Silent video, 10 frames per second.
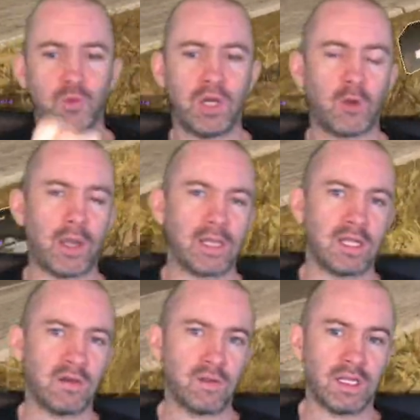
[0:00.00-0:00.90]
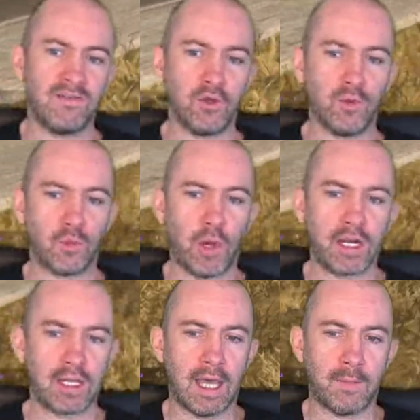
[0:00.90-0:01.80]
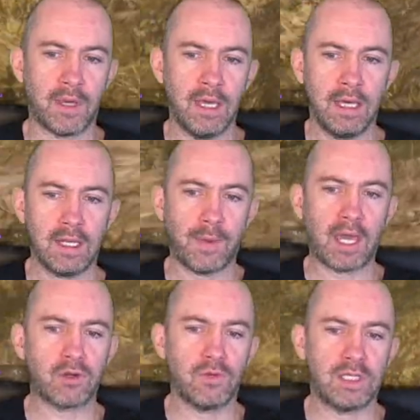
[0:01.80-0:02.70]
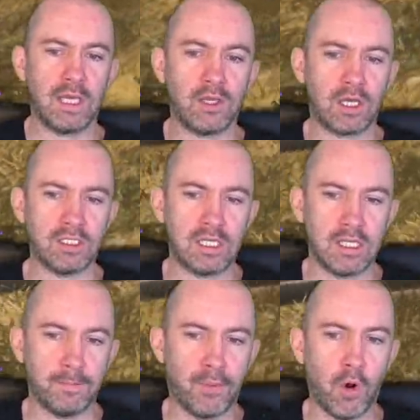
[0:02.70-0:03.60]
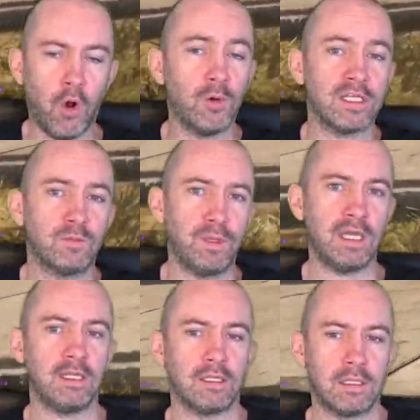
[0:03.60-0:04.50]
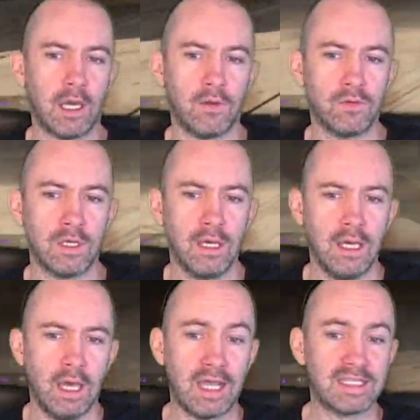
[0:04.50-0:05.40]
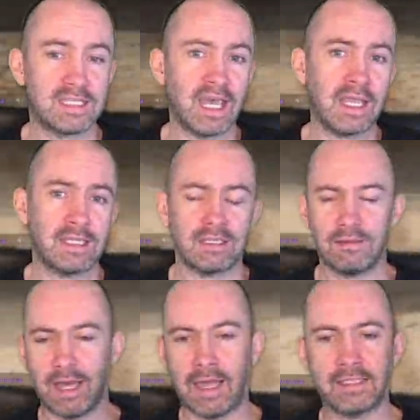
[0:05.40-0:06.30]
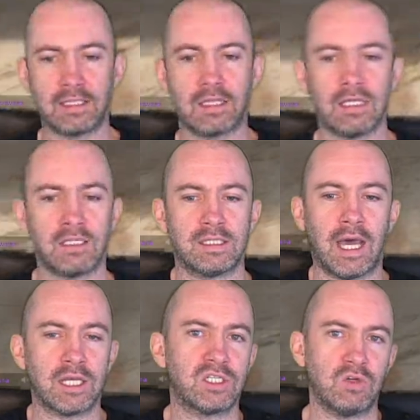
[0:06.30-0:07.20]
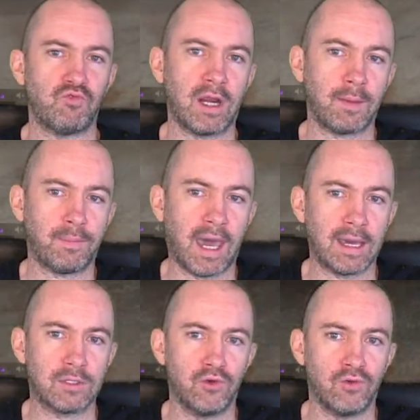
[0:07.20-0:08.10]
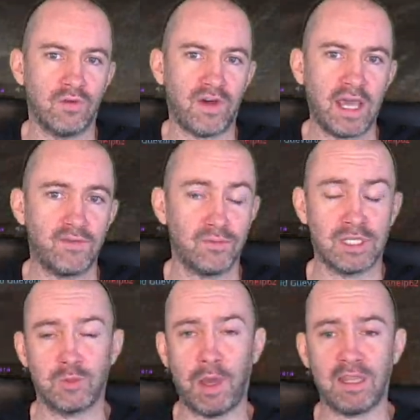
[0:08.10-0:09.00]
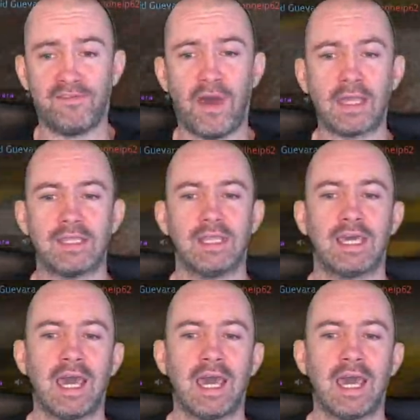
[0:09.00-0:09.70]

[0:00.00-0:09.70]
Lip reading: I just want to quickly leave you with one clip. In the background here, you can see that Paul is being downed, and Sid instantly starts running back to revive him, despite the fact that the